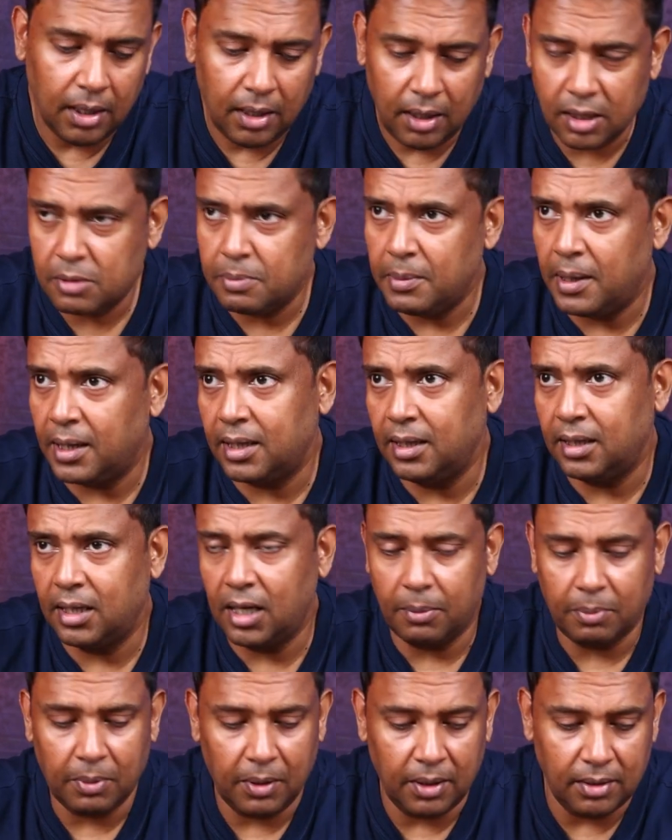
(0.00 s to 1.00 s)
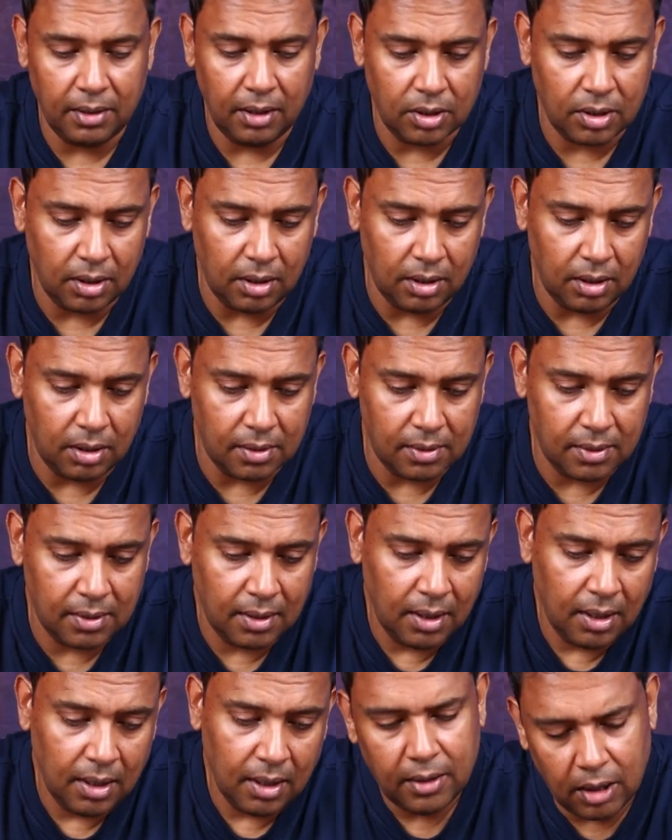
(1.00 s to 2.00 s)
its market capitalization is
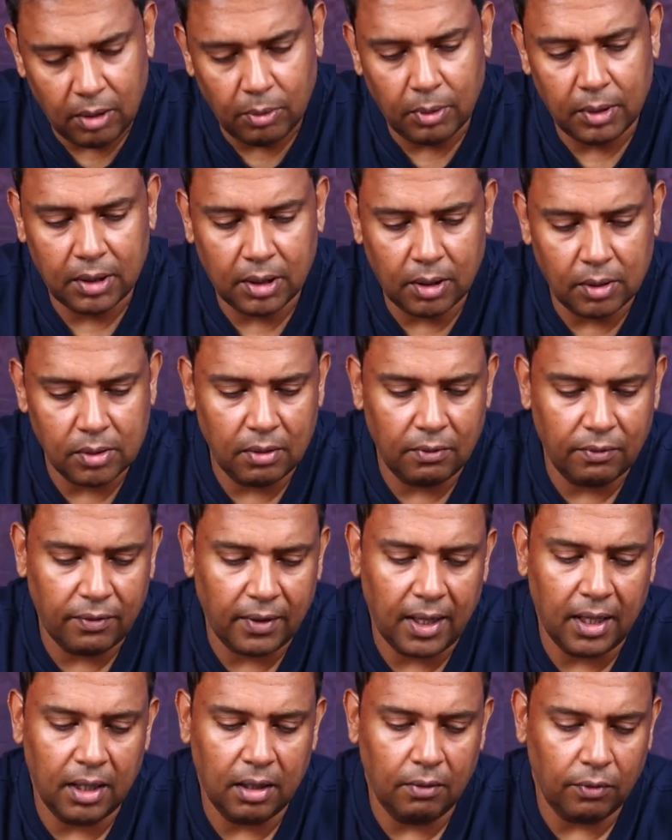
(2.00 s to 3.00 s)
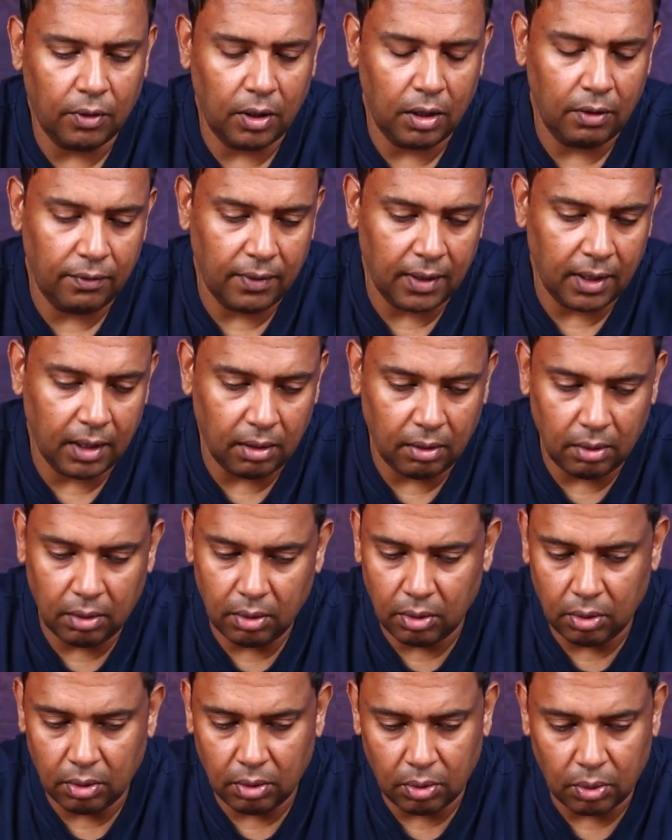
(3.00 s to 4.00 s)
31,545
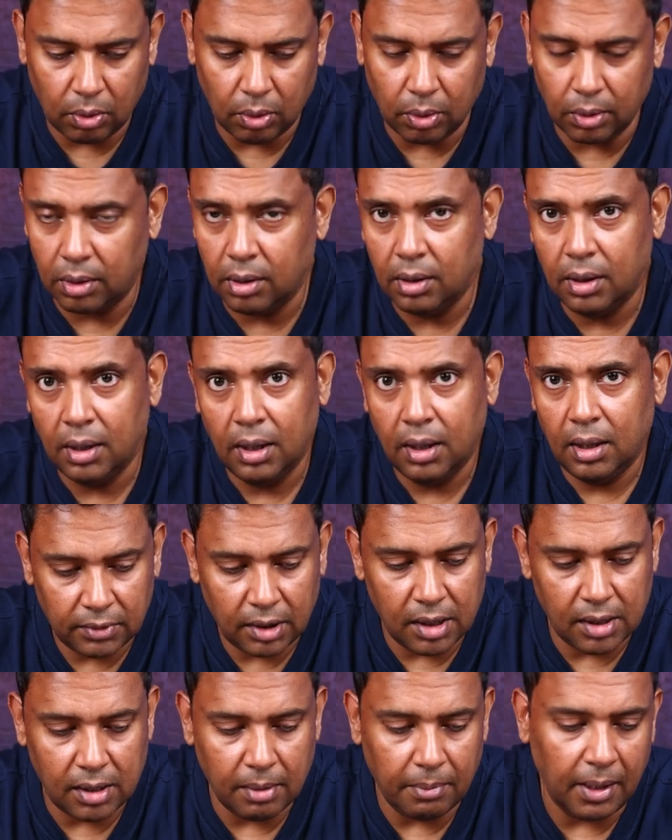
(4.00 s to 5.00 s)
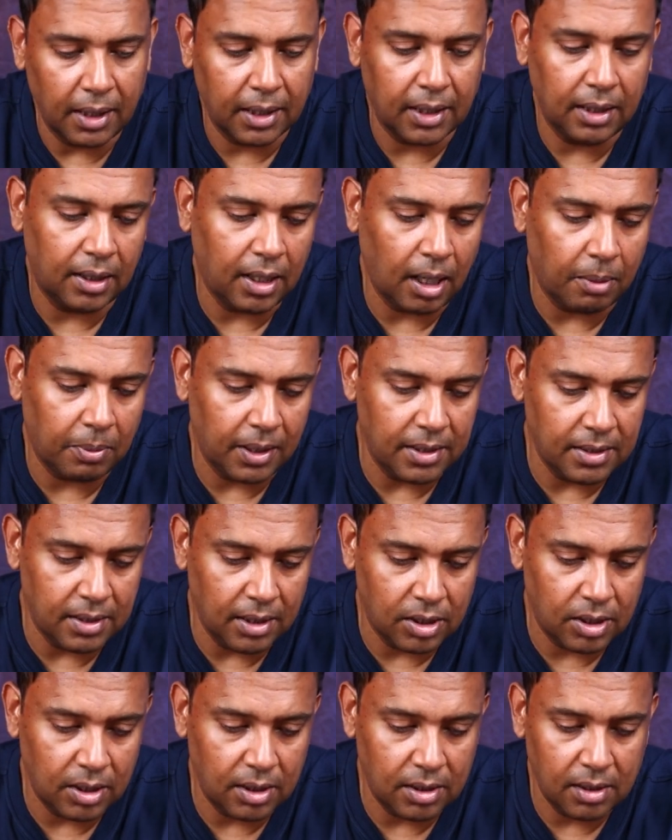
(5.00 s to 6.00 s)
crore is the market
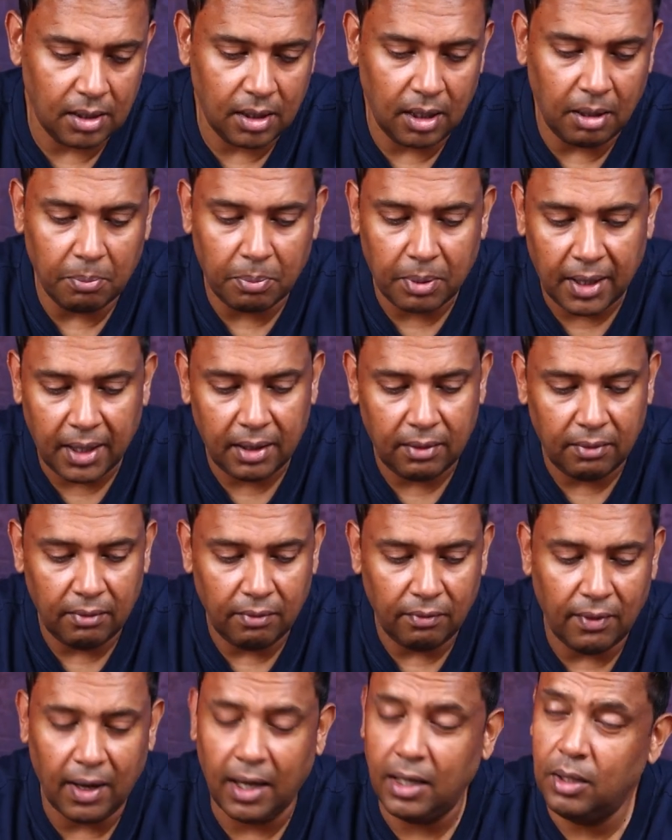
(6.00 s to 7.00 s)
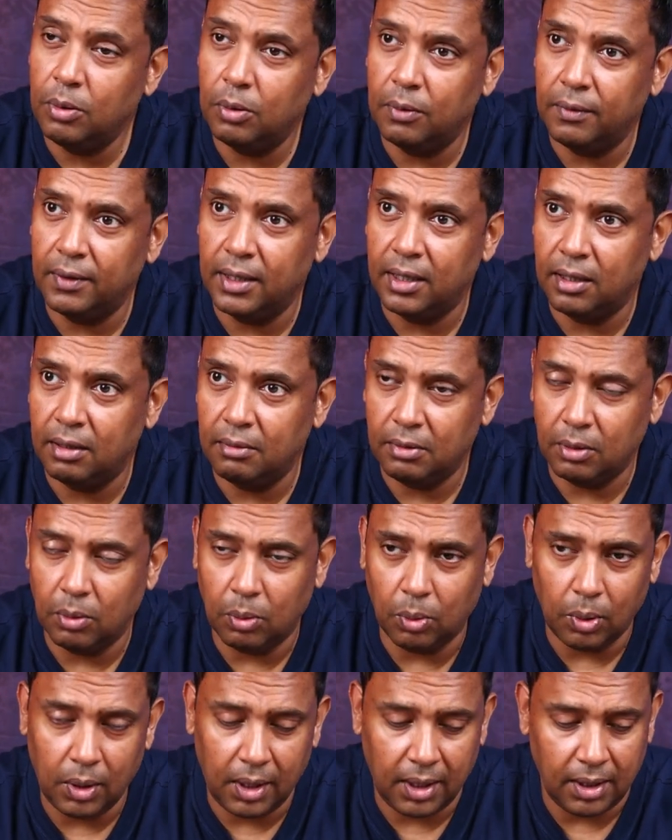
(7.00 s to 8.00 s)
capitalization. Implied value over here, the
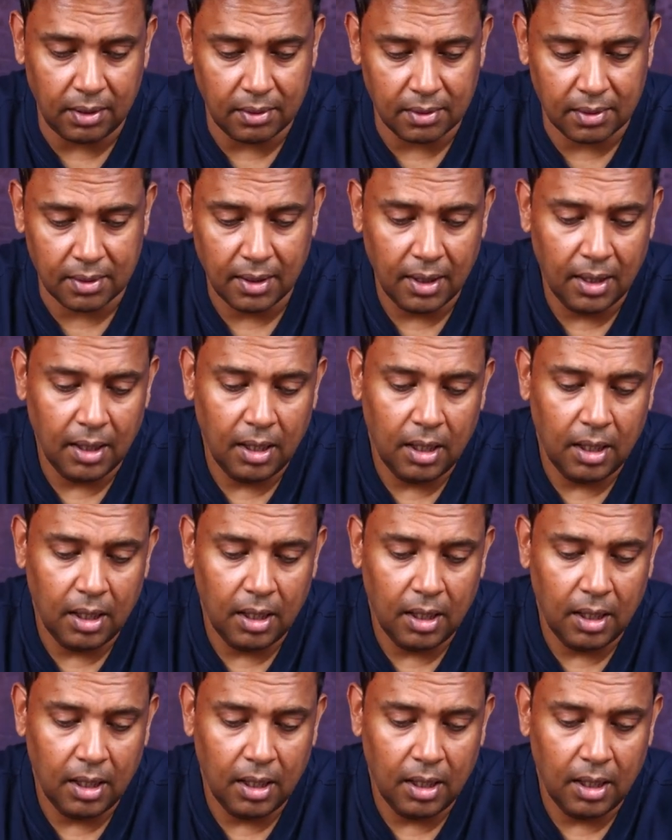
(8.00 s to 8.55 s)
holdings,